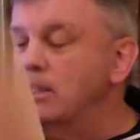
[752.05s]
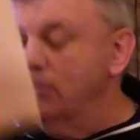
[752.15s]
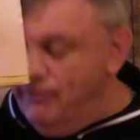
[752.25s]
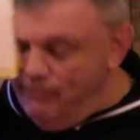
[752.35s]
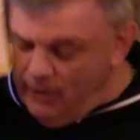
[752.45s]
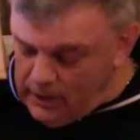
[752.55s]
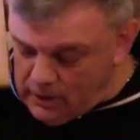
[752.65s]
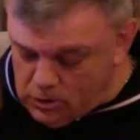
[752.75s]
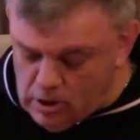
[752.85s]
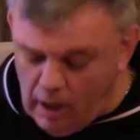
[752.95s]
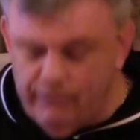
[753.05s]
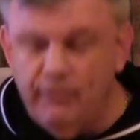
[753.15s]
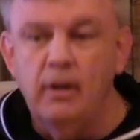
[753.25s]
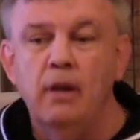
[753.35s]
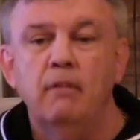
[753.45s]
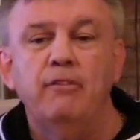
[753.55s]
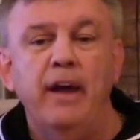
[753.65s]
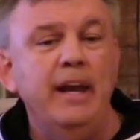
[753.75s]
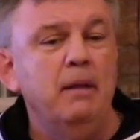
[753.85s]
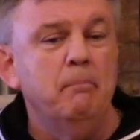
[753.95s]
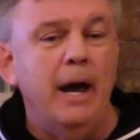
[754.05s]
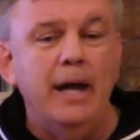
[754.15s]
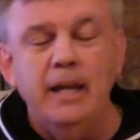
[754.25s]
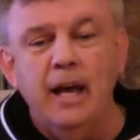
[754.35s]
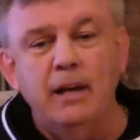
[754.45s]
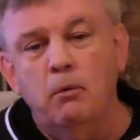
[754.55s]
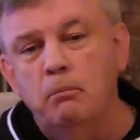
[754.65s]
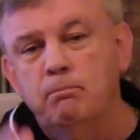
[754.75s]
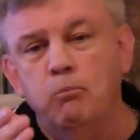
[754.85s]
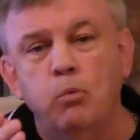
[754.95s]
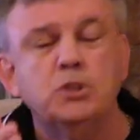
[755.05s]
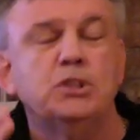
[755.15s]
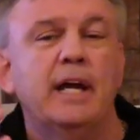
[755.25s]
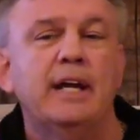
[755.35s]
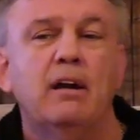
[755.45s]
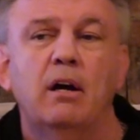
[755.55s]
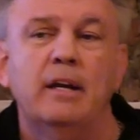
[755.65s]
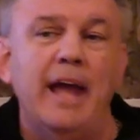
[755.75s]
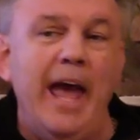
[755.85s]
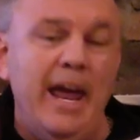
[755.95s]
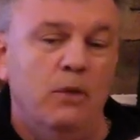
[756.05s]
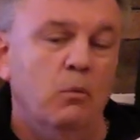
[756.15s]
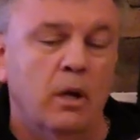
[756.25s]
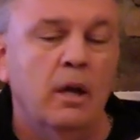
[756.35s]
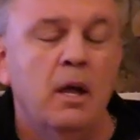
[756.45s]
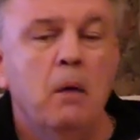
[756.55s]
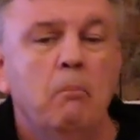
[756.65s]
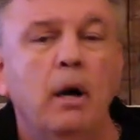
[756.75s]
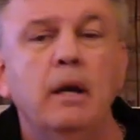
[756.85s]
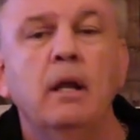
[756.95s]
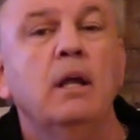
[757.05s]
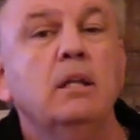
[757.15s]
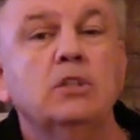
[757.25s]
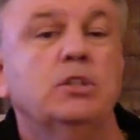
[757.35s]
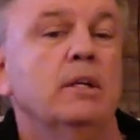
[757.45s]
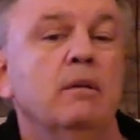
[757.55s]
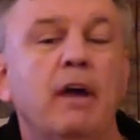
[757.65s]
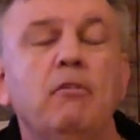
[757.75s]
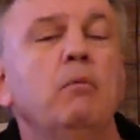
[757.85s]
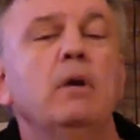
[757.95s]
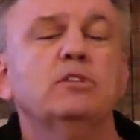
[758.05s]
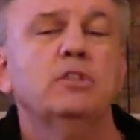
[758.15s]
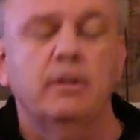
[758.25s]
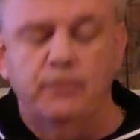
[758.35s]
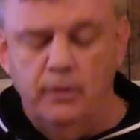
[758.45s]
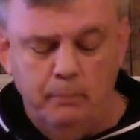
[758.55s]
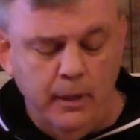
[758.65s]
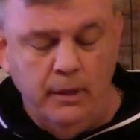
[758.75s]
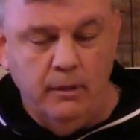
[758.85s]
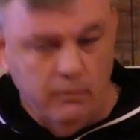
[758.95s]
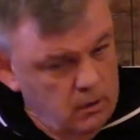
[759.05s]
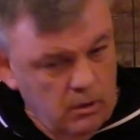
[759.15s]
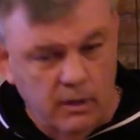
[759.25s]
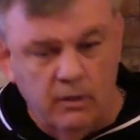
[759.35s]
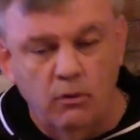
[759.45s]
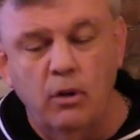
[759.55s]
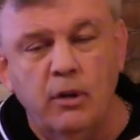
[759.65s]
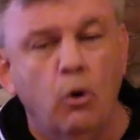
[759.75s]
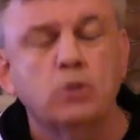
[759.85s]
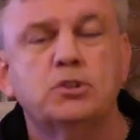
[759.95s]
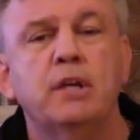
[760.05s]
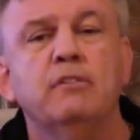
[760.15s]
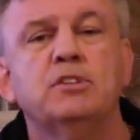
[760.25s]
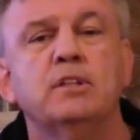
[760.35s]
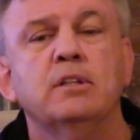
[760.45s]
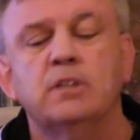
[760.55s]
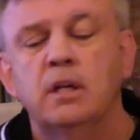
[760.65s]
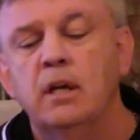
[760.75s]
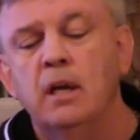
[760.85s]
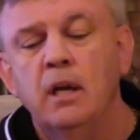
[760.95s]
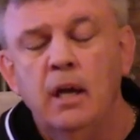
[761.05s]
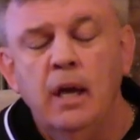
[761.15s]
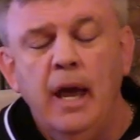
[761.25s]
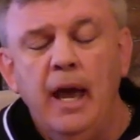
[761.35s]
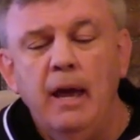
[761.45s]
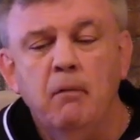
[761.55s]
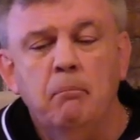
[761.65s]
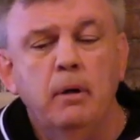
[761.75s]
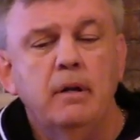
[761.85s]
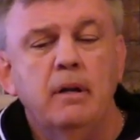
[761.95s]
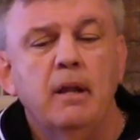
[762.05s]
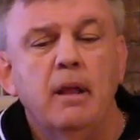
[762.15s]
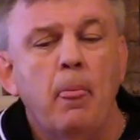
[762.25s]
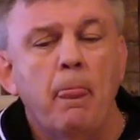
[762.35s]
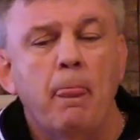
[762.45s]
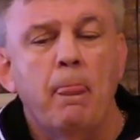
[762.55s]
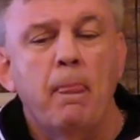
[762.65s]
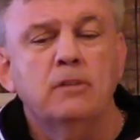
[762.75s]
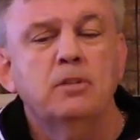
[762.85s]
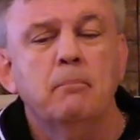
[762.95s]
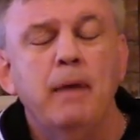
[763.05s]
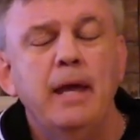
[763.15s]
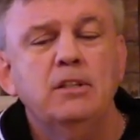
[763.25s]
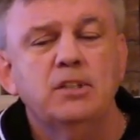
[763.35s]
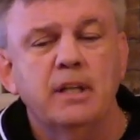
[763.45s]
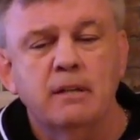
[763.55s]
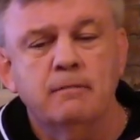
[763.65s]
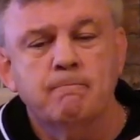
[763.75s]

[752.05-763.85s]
is freaking tough for anybody. I don't wish that on anyone. But listen, everyone has a different opinion, in, in all seriousness. But it's amazing